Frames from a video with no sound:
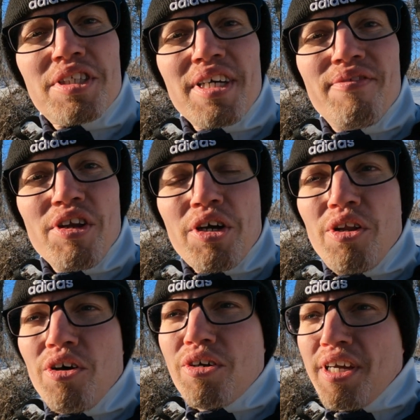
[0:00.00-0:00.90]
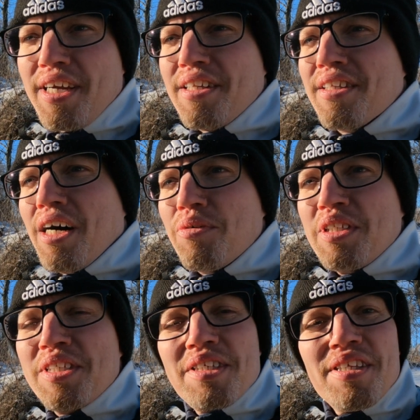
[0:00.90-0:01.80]
7 o'clock and now
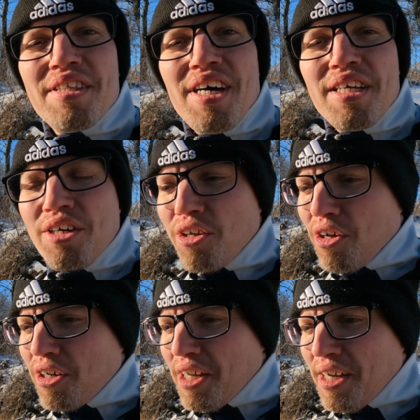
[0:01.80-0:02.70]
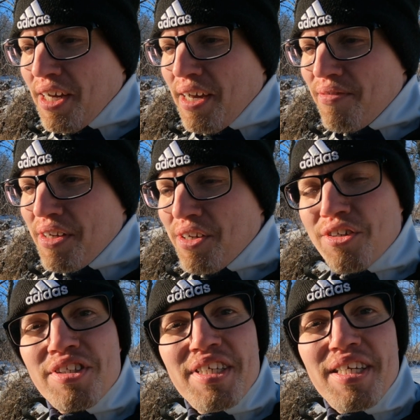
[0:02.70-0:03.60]
it's 9 o'clock and I have
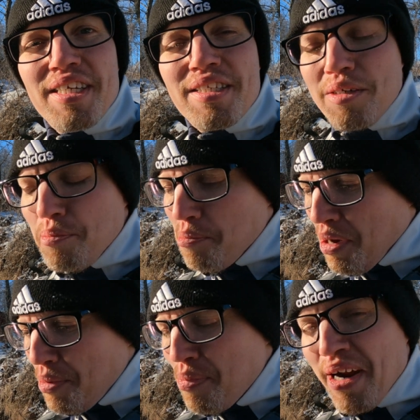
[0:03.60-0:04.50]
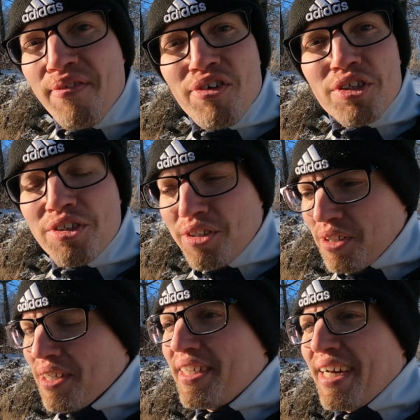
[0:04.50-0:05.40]
not eaten my breakfast
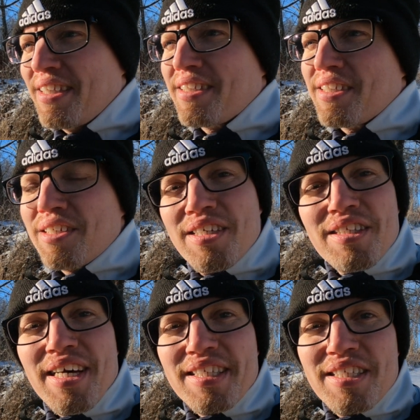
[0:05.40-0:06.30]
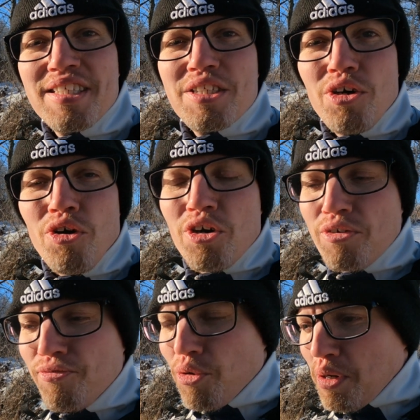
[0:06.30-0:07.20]
yet. That is
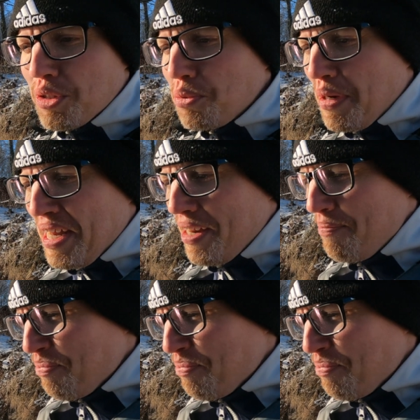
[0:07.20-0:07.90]
hard for a Swede.